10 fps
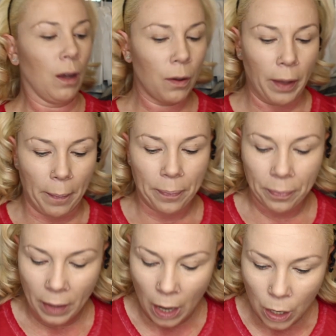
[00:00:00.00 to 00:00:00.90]
Okay,
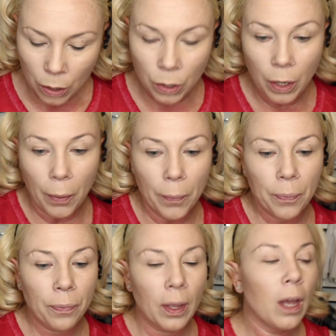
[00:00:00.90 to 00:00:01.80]
so
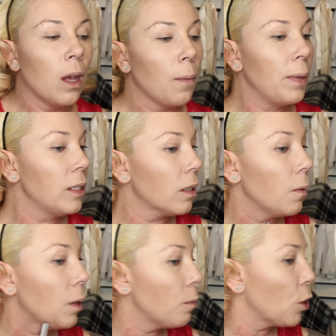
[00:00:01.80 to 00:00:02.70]
basically
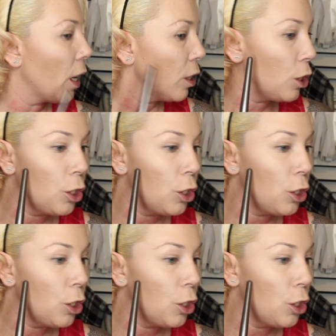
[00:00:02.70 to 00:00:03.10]
what I'm trying to